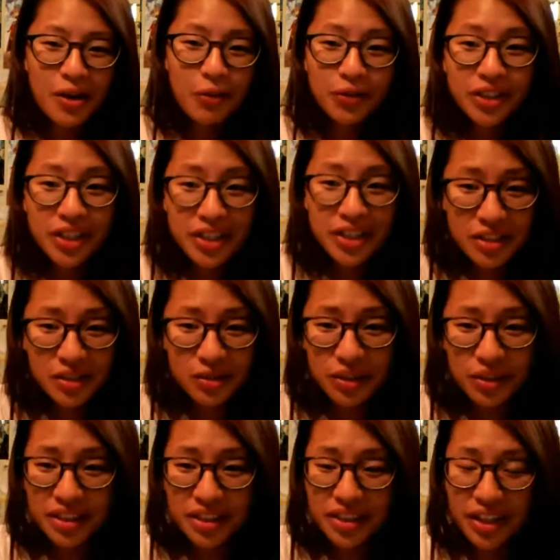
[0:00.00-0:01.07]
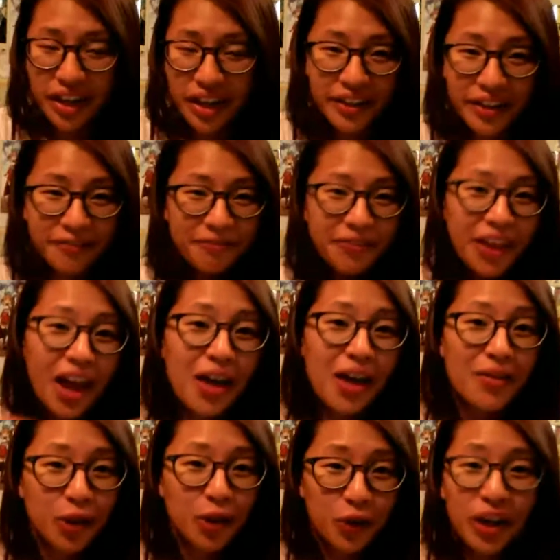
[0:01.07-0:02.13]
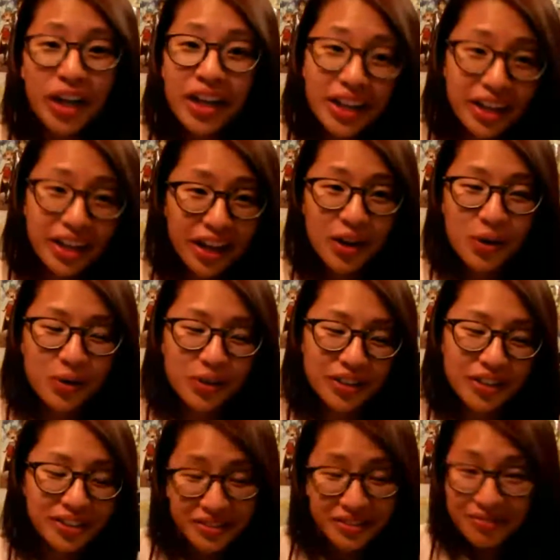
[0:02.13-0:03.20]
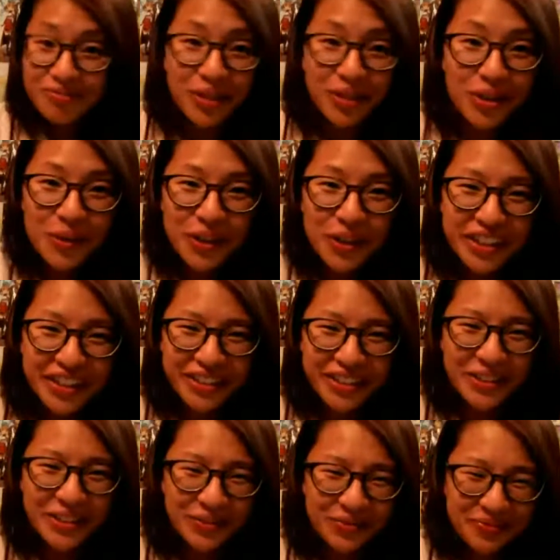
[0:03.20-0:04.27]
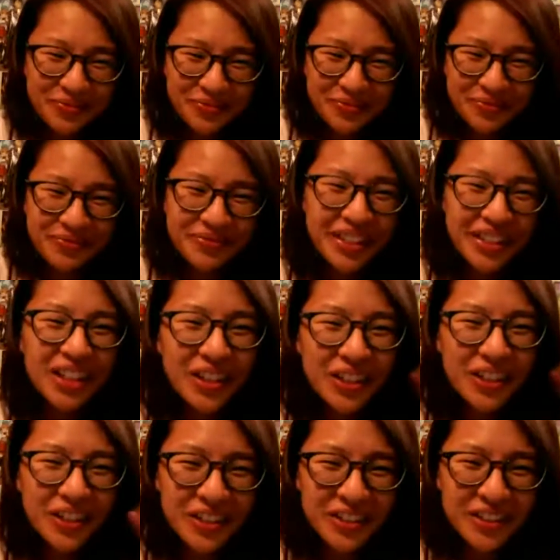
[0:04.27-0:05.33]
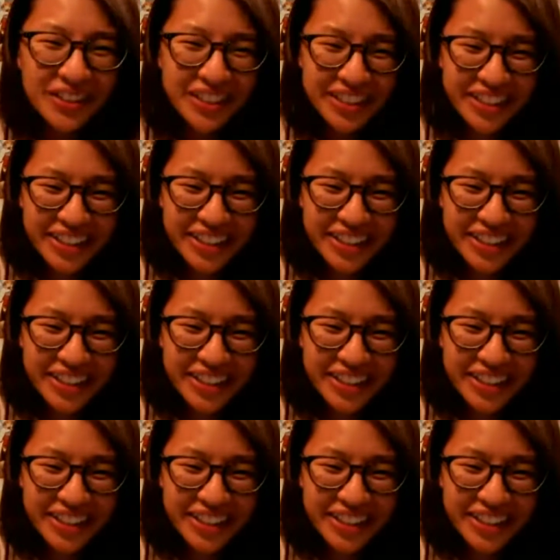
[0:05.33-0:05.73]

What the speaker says: Hopefully you guys enjoyed this and have a great night or good morning. So thank you.